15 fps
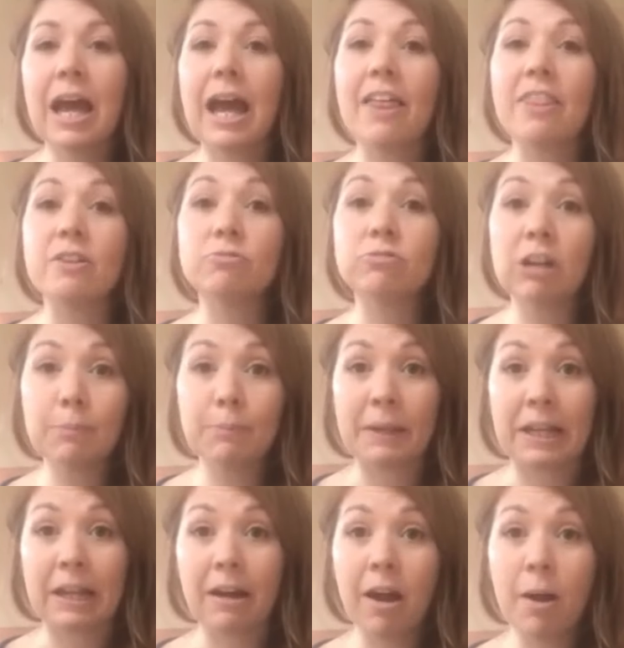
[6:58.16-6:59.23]
At the rugby
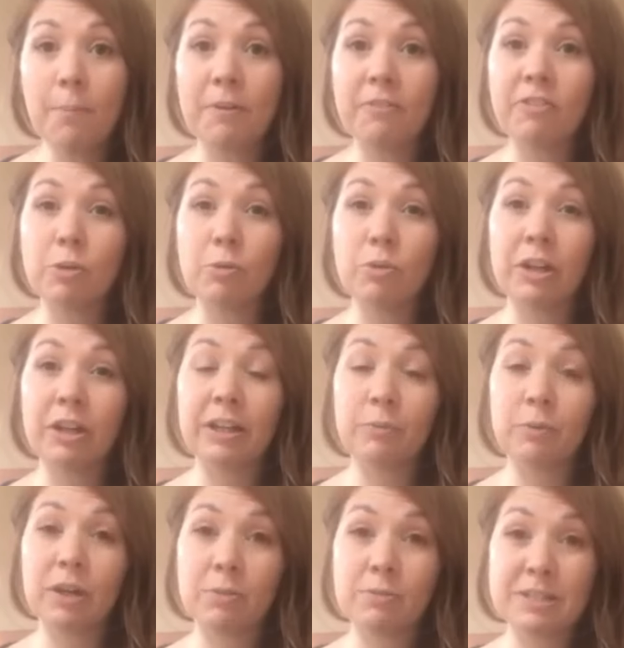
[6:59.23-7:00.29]
club,
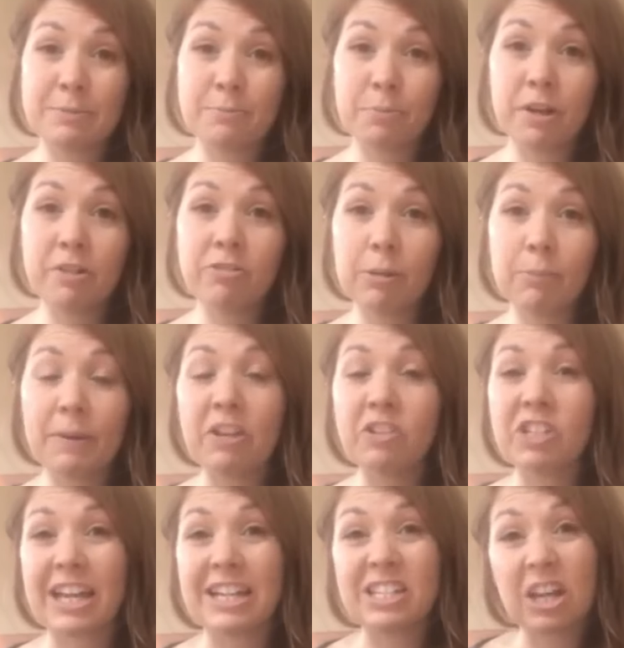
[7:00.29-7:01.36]
when I was in pro rugby,
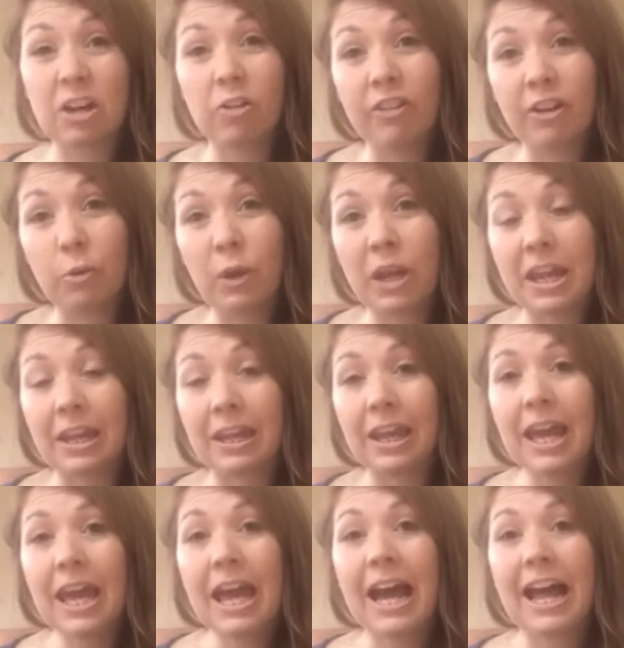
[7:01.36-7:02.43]
you'd get a day off in a week,
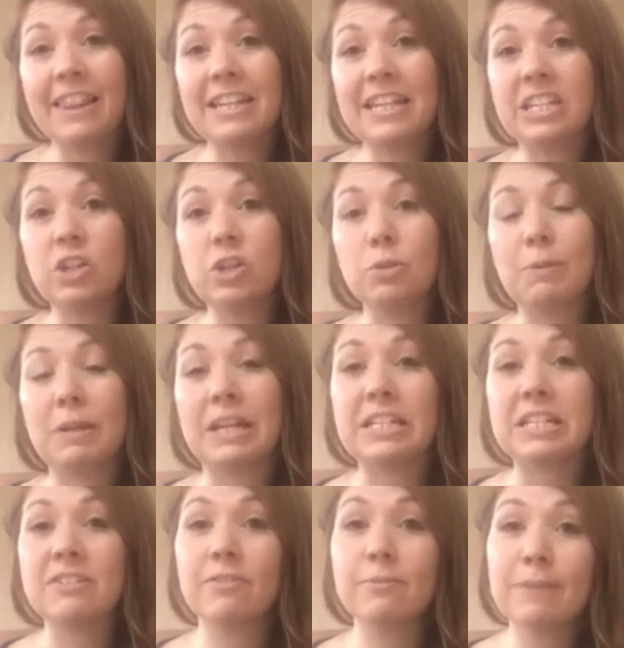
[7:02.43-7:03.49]
and then you'd be
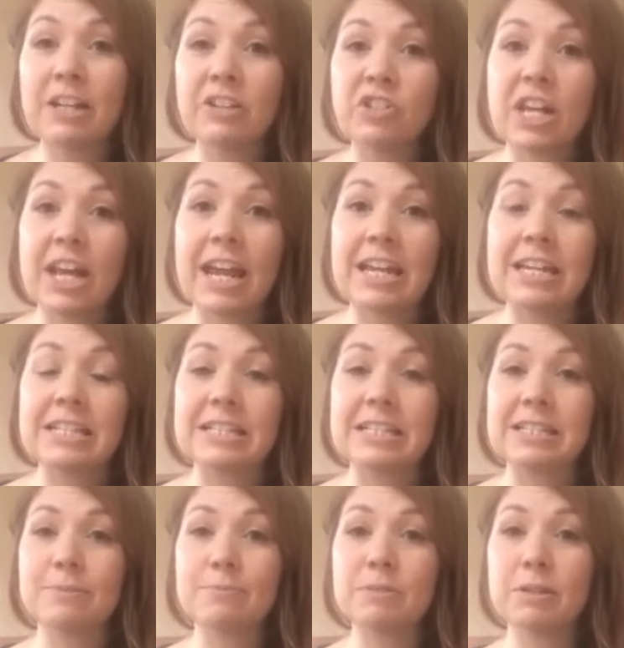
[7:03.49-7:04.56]
needed for match days,
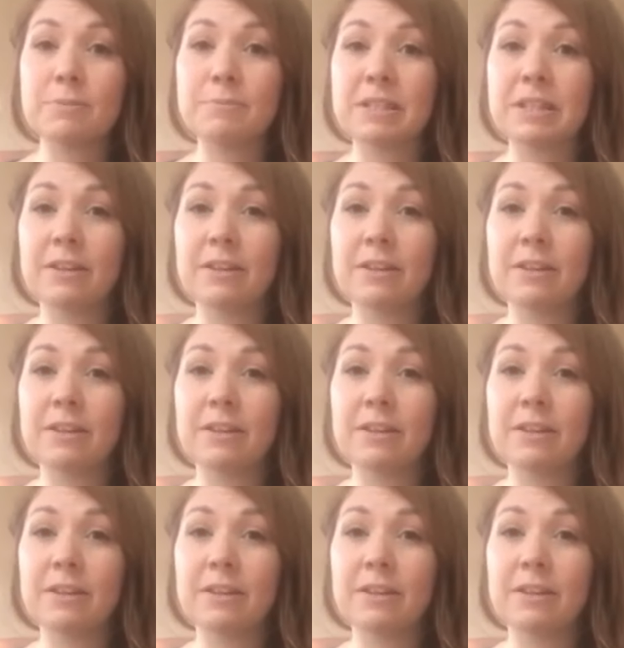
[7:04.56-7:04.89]
and sometimes